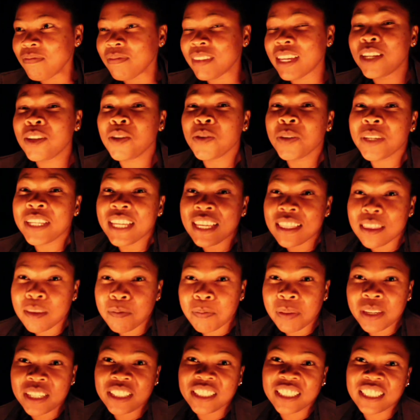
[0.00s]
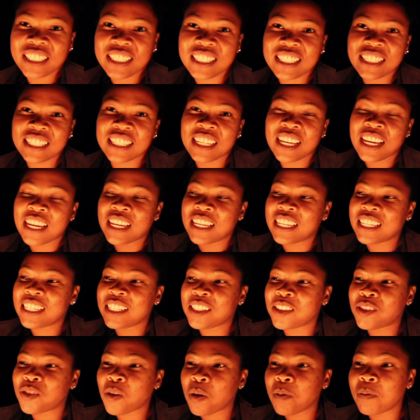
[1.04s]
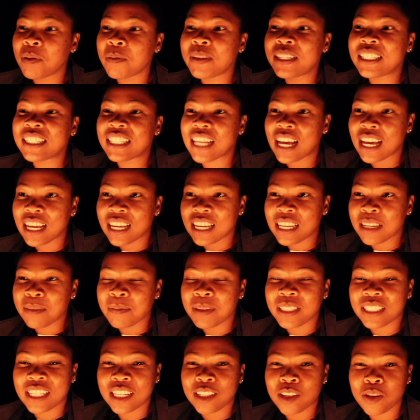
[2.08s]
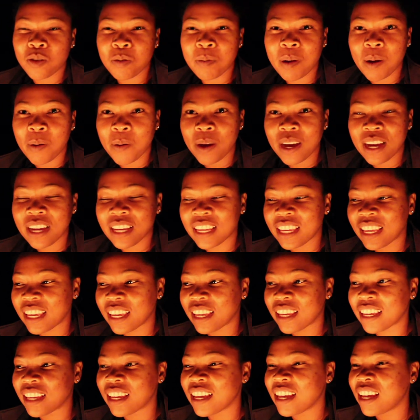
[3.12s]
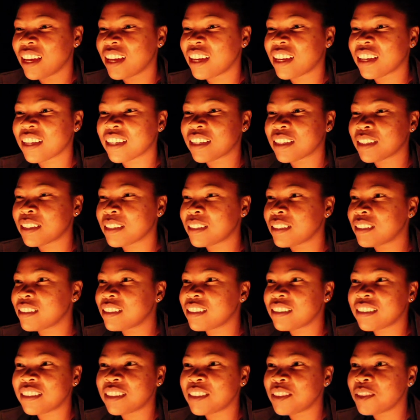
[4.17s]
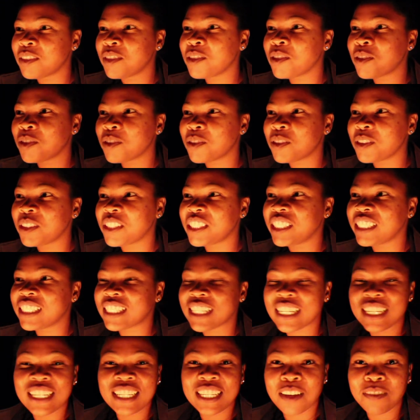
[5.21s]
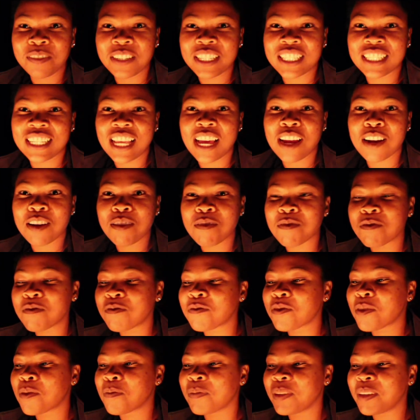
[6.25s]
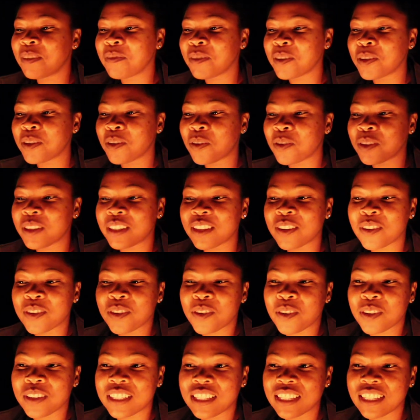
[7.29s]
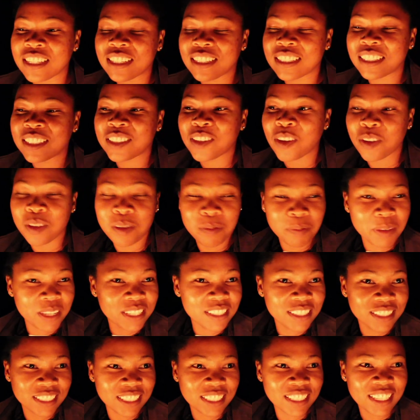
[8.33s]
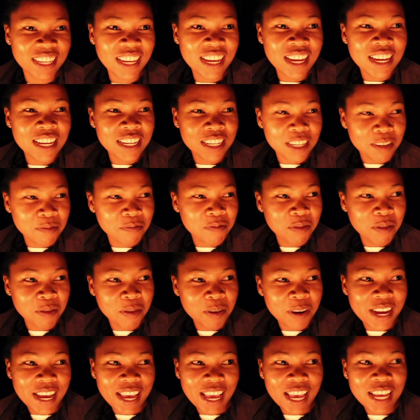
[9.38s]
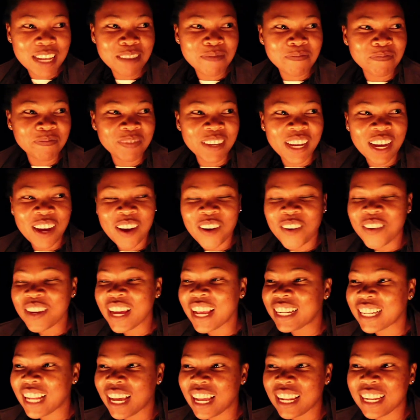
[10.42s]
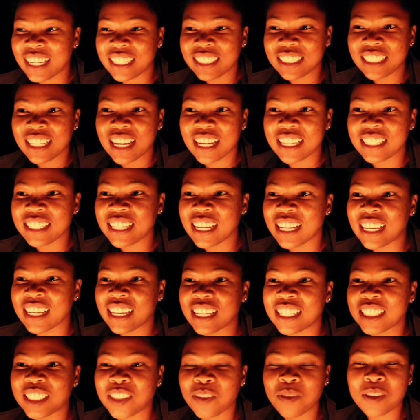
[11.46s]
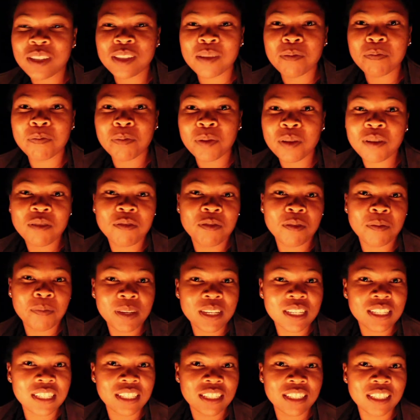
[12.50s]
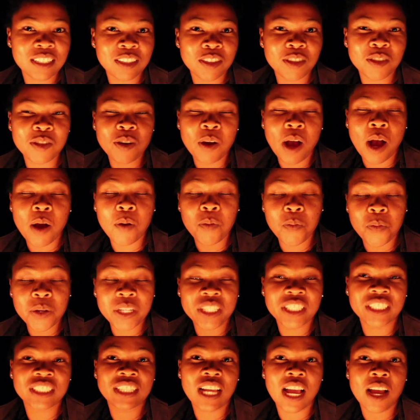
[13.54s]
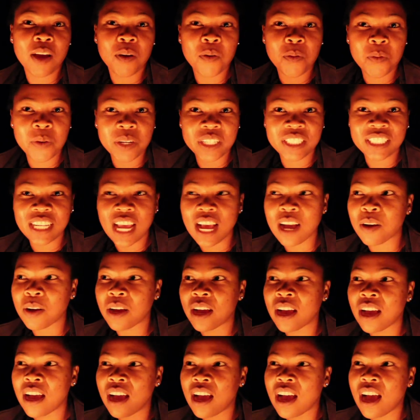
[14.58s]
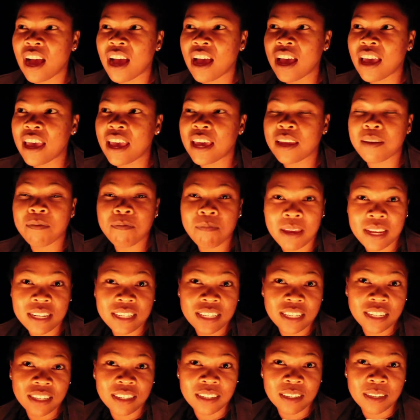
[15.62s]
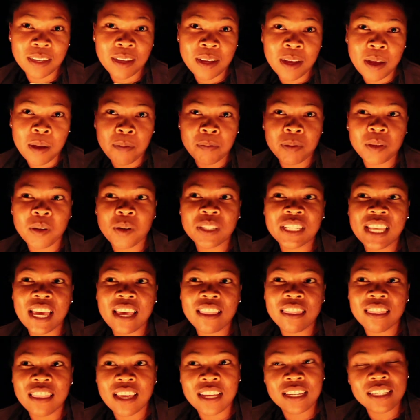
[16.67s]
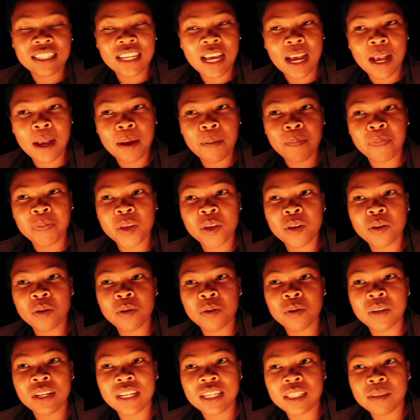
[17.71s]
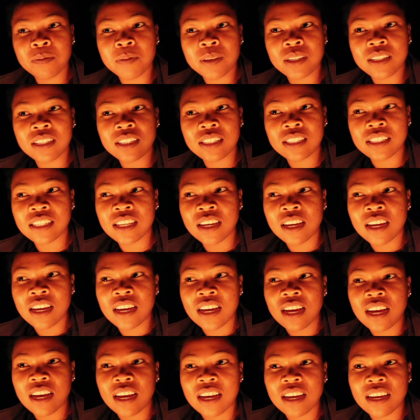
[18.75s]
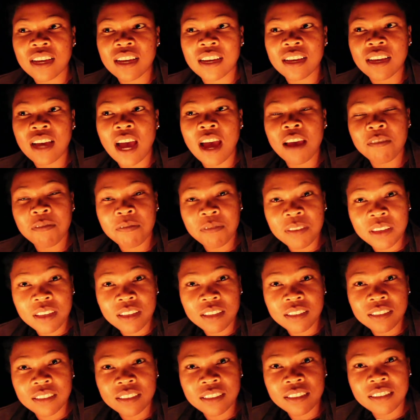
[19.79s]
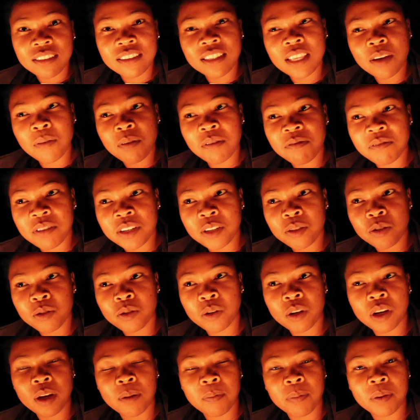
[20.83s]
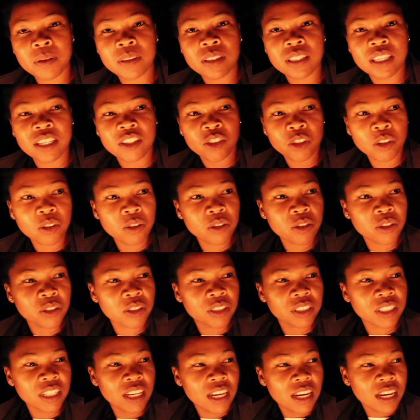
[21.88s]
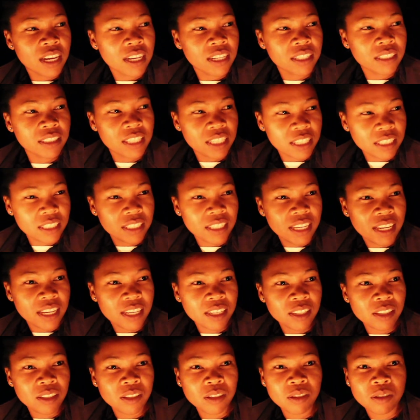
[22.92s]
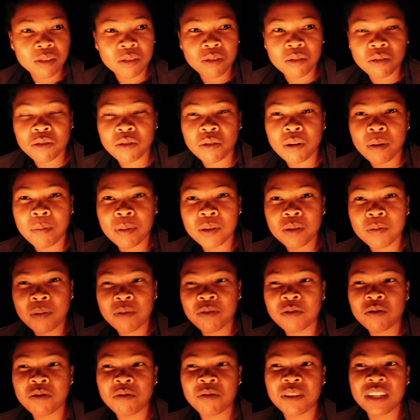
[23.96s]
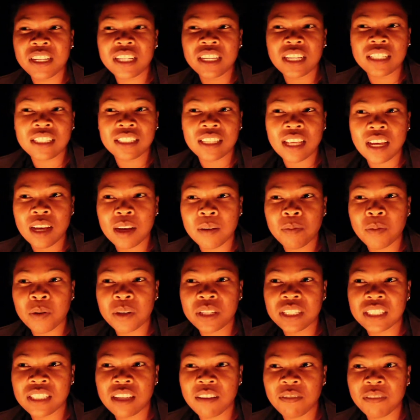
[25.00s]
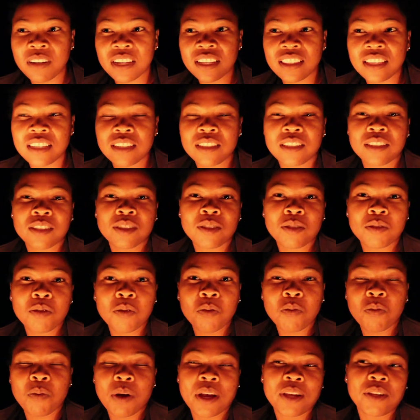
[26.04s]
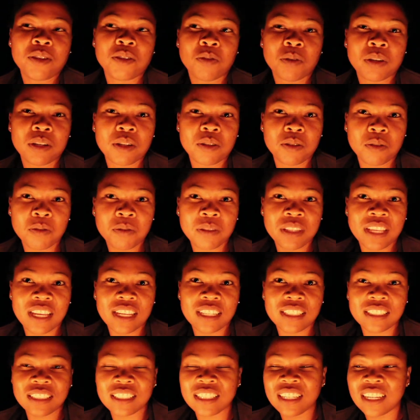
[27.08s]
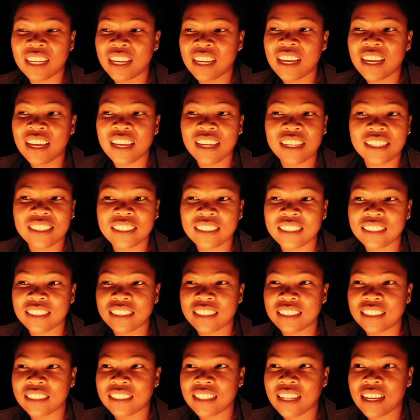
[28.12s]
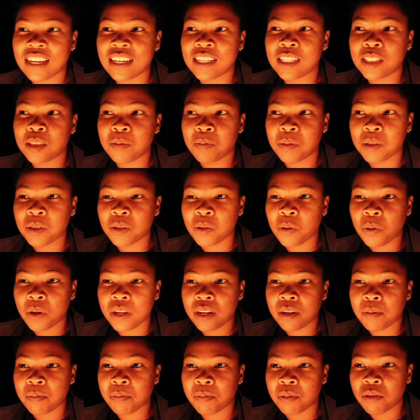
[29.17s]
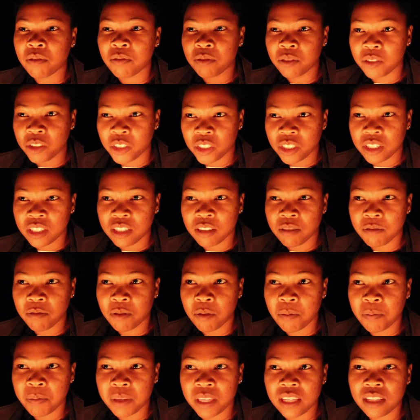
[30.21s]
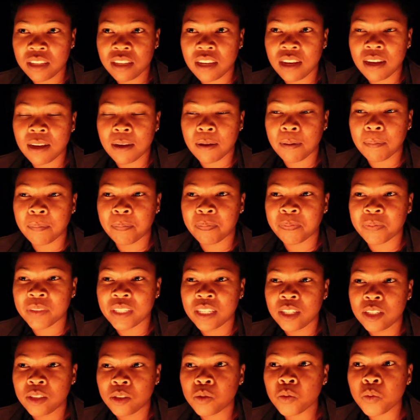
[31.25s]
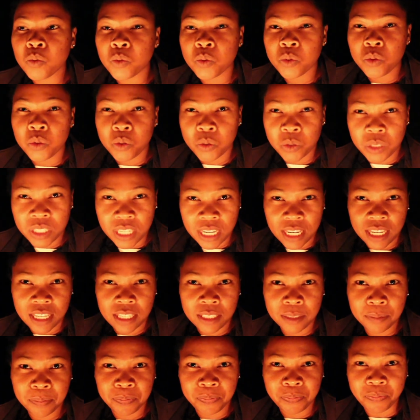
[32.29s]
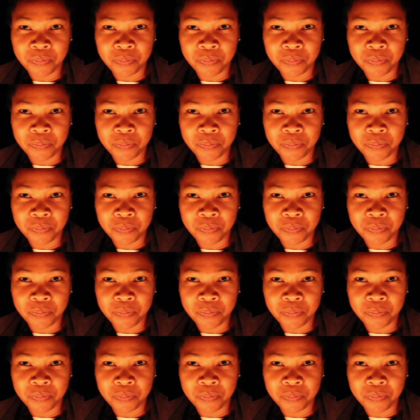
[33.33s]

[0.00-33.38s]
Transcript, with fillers: and looking at the pictures, is Tom Tata no Wake, uh, you know, she really loved her son from even on, on, on the documentary, Rape for Who I Am. We had Lala Ninganyake, she was a beautiful person, you know, I wish, I wish I, I had met her because at that time, you know, lesbians, uh, I feel, they were free to talk about their children these days, you know, about bafuna ukufihla and stuff like that. Why do you want to do that? And yeah, it's been quite a beautiful journey for me um, to today